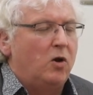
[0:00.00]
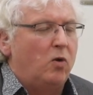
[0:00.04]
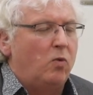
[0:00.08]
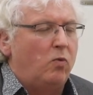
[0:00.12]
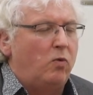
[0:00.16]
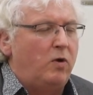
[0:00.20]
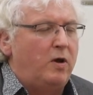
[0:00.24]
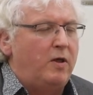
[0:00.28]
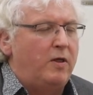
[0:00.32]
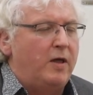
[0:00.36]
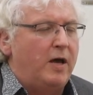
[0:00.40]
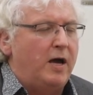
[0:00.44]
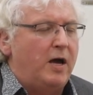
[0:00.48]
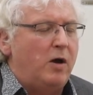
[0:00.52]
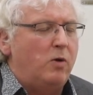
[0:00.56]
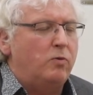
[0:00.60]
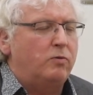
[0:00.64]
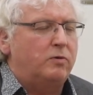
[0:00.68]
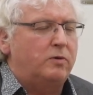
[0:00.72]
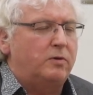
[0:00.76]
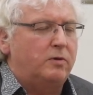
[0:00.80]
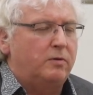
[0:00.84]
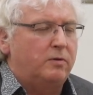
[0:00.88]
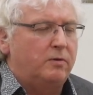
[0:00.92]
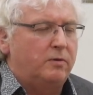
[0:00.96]

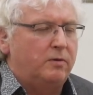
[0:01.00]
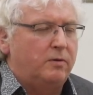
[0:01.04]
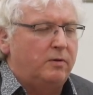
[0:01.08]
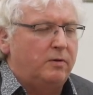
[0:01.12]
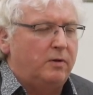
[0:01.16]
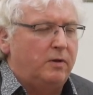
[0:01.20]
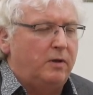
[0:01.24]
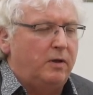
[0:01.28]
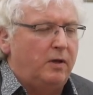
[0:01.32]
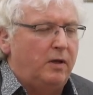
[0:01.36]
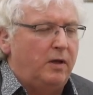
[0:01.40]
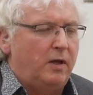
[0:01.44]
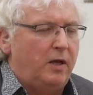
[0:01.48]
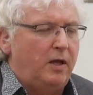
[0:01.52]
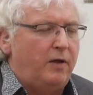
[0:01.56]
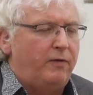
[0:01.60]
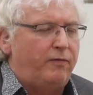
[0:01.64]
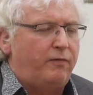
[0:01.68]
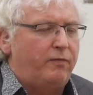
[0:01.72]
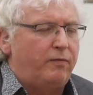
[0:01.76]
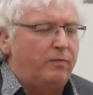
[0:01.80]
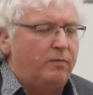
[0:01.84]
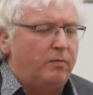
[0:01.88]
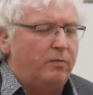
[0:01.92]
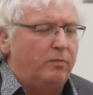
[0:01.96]
Without,
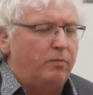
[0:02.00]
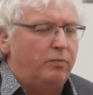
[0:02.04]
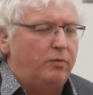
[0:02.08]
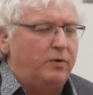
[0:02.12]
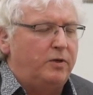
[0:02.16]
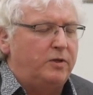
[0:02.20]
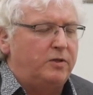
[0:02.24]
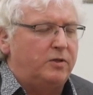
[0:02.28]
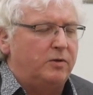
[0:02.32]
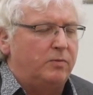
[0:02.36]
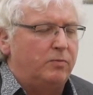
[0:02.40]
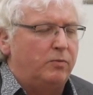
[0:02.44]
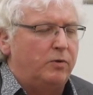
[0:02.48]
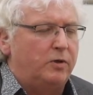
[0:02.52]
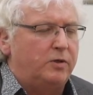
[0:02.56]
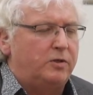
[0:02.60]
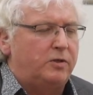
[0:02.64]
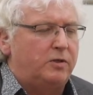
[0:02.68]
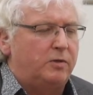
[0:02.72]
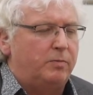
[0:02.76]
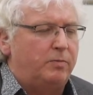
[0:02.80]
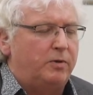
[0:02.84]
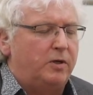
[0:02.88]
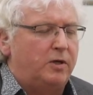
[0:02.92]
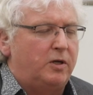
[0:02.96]
if Buddhism was
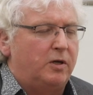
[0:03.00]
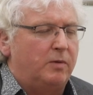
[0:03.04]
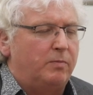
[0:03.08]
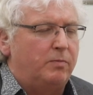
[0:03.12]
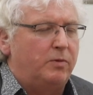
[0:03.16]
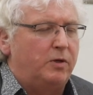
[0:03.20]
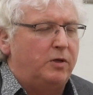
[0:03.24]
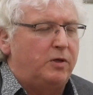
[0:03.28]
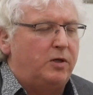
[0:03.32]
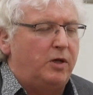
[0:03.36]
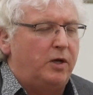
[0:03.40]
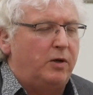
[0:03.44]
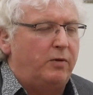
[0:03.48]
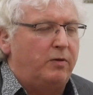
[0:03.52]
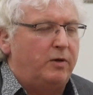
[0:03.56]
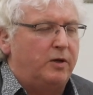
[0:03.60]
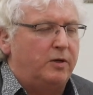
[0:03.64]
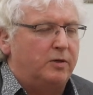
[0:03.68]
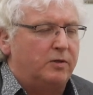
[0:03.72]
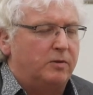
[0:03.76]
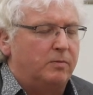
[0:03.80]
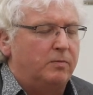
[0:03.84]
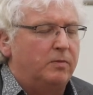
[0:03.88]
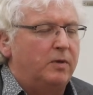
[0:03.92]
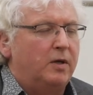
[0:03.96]
to become
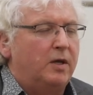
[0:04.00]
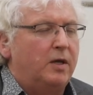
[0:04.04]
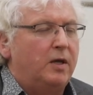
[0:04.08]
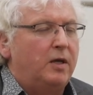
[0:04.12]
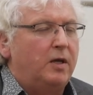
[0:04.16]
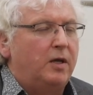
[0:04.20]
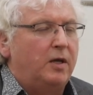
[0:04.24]
materialism,